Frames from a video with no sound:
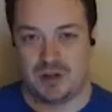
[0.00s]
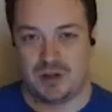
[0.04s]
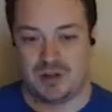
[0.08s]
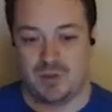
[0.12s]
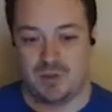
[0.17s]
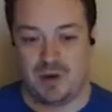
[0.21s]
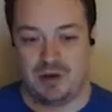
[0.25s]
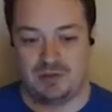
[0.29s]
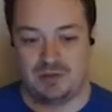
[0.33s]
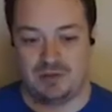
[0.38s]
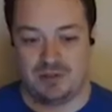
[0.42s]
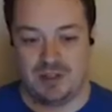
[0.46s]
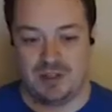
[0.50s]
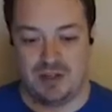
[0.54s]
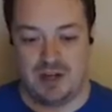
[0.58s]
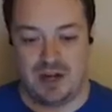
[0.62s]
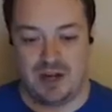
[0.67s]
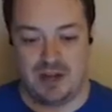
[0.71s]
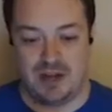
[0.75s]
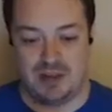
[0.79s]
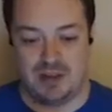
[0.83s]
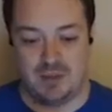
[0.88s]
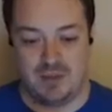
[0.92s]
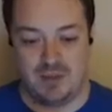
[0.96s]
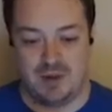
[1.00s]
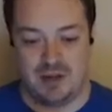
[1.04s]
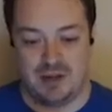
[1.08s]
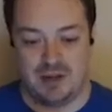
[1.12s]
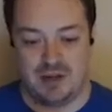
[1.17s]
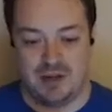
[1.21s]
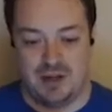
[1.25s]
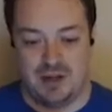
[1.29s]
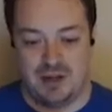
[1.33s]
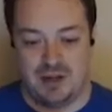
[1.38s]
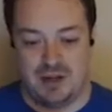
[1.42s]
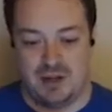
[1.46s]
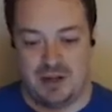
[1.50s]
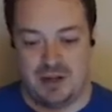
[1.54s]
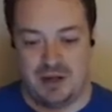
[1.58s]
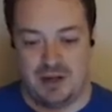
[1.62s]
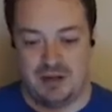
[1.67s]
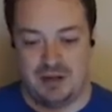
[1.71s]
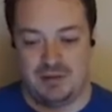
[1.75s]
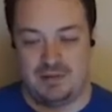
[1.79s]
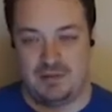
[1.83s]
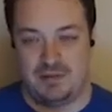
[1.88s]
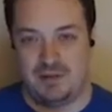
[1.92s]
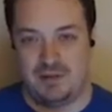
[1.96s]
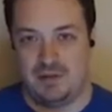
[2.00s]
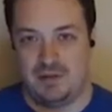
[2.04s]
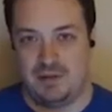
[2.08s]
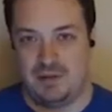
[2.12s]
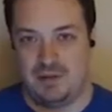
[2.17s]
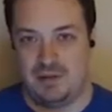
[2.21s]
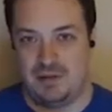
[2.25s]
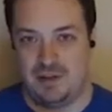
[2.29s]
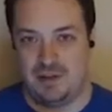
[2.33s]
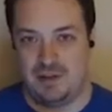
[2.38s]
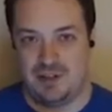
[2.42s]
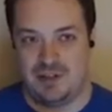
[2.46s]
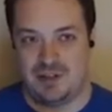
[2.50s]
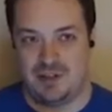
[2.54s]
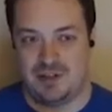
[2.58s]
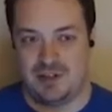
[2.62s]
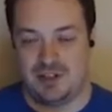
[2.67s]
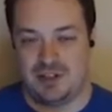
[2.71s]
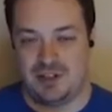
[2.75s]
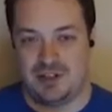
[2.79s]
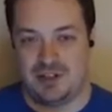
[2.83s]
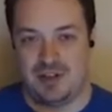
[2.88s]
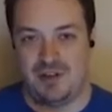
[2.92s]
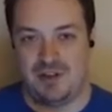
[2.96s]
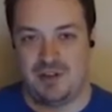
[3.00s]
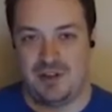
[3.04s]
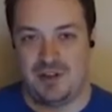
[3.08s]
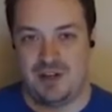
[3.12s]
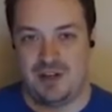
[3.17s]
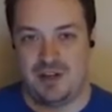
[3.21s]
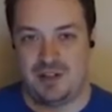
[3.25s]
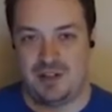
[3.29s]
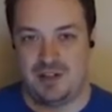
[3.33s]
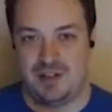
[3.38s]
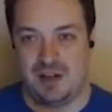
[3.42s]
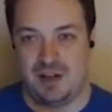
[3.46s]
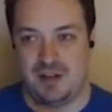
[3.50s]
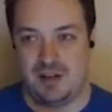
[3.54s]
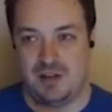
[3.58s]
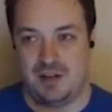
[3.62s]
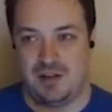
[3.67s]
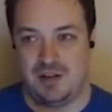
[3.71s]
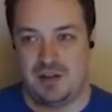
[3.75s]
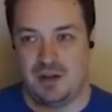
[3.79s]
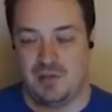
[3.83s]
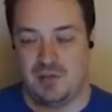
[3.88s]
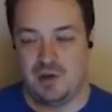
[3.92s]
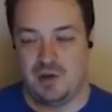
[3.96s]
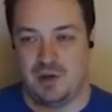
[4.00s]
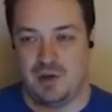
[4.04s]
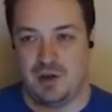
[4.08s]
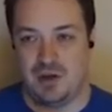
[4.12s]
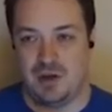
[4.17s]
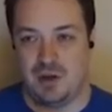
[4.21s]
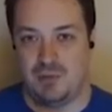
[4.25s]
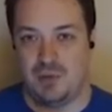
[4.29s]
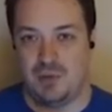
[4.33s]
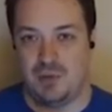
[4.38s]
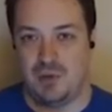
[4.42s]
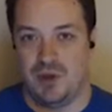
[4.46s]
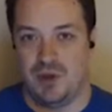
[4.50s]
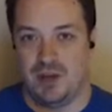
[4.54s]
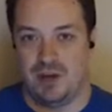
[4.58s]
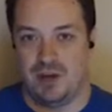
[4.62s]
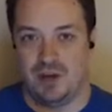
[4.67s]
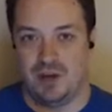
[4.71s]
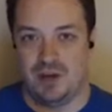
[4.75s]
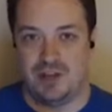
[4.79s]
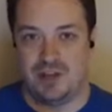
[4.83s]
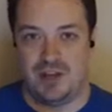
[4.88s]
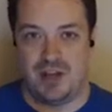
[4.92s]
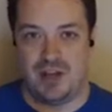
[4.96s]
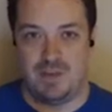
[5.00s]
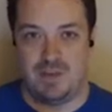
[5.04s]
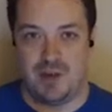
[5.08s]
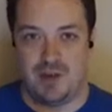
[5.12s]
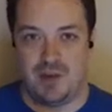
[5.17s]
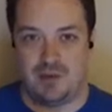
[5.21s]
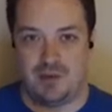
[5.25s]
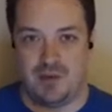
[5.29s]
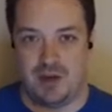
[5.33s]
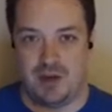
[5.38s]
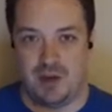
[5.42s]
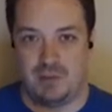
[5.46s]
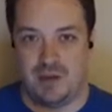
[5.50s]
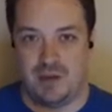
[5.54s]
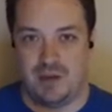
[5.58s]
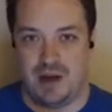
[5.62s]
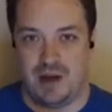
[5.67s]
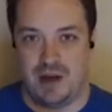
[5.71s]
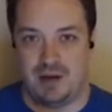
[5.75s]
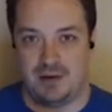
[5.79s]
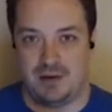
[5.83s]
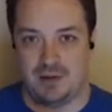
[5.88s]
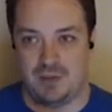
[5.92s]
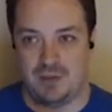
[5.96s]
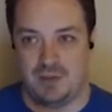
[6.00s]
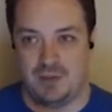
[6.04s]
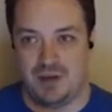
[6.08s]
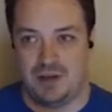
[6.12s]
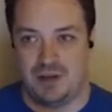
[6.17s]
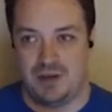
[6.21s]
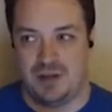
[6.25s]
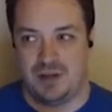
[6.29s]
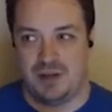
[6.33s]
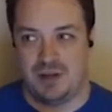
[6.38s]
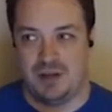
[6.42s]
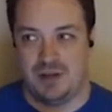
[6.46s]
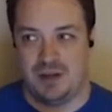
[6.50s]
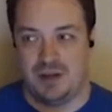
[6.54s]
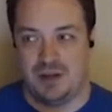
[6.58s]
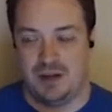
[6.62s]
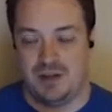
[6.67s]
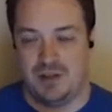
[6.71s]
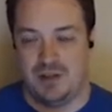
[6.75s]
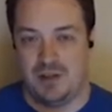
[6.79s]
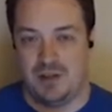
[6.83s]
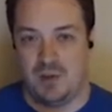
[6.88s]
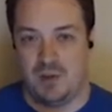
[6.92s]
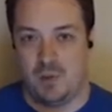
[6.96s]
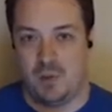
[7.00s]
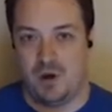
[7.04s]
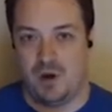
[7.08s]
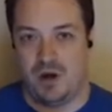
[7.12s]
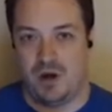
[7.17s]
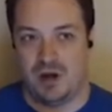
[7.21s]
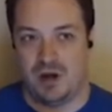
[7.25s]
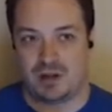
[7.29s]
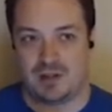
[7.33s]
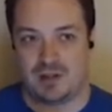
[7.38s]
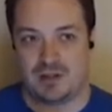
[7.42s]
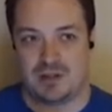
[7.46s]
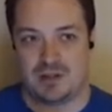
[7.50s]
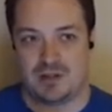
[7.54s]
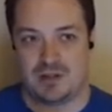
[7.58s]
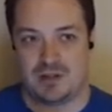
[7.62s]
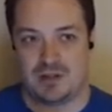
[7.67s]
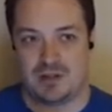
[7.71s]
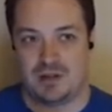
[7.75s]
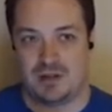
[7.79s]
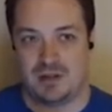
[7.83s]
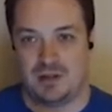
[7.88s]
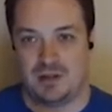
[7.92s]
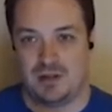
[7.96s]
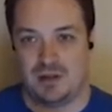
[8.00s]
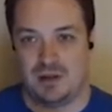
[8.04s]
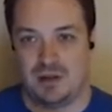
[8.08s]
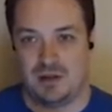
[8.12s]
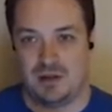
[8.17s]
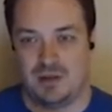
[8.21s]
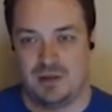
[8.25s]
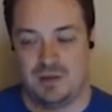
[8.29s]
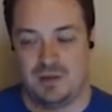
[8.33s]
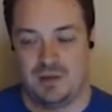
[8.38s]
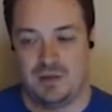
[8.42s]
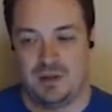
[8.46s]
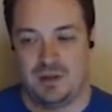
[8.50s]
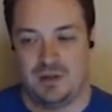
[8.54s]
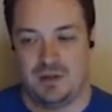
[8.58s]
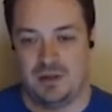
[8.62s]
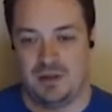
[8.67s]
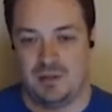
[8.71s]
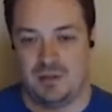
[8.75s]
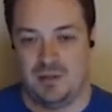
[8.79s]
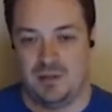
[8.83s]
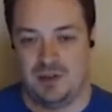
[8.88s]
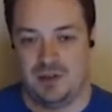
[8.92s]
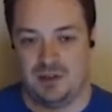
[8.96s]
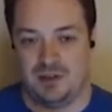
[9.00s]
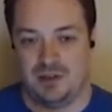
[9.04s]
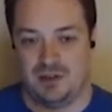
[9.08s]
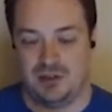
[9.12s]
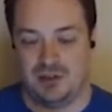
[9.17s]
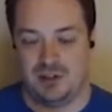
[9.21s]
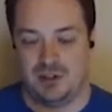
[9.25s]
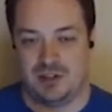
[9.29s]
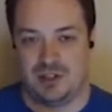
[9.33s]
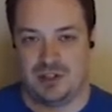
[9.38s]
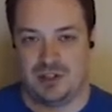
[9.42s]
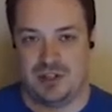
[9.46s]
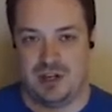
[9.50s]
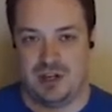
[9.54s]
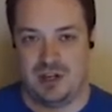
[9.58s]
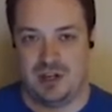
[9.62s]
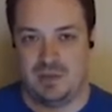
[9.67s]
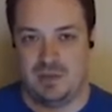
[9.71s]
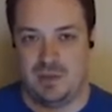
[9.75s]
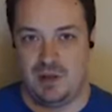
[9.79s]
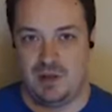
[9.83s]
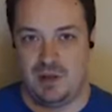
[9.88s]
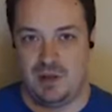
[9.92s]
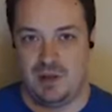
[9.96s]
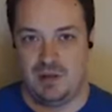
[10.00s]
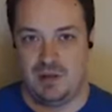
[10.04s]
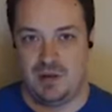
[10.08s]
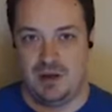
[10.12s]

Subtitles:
him off in the 9th. But this is just stuff that needs to get cleaned up. You can complain all day about the umpires, but the walks, the pitchers just need to be